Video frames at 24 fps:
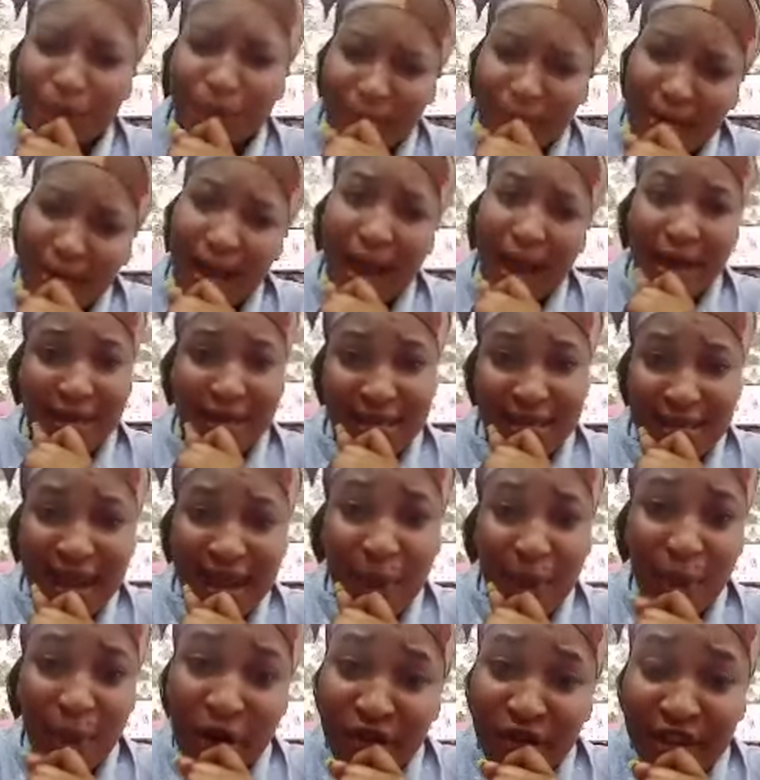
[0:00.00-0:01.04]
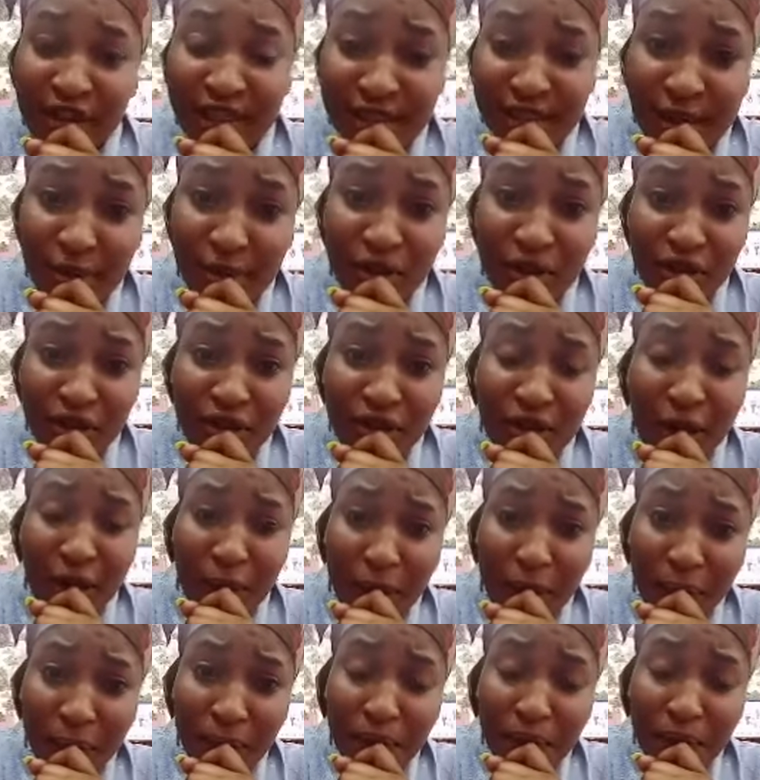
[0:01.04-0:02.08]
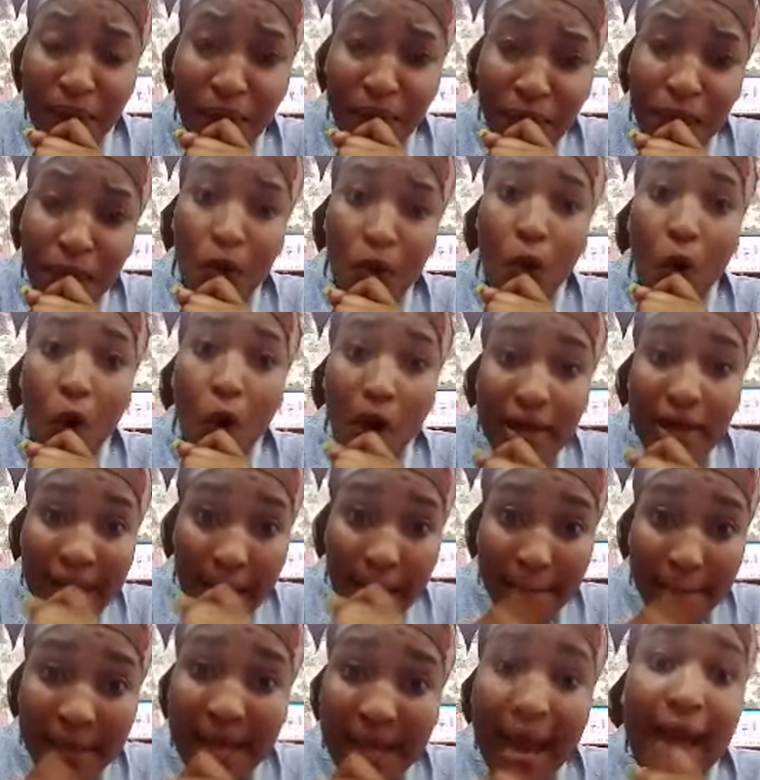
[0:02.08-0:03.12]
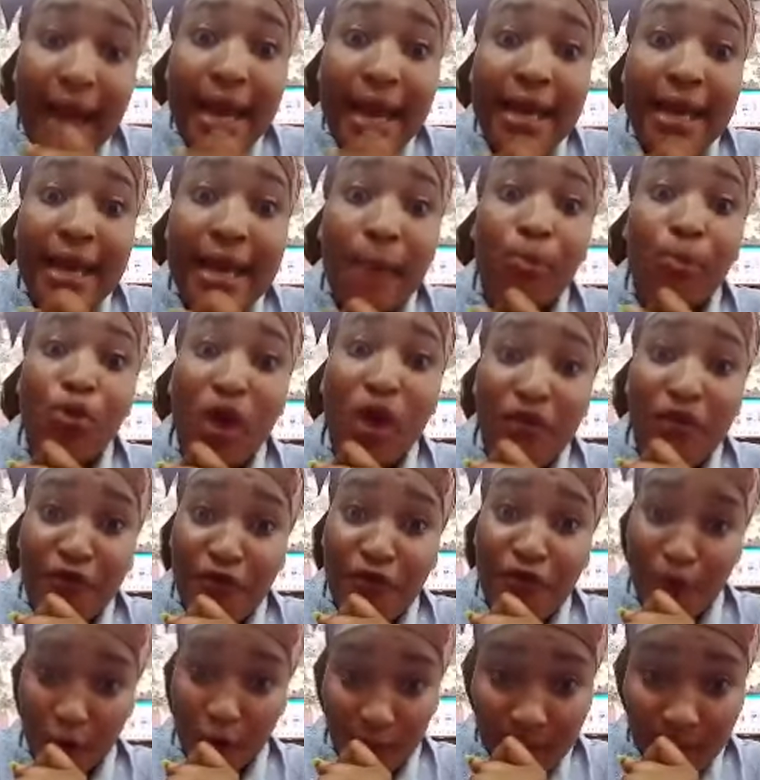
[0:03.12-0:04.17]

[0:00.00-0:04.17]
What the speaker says: Other sir, prophet in your mean show. Own yami and near a boaf for.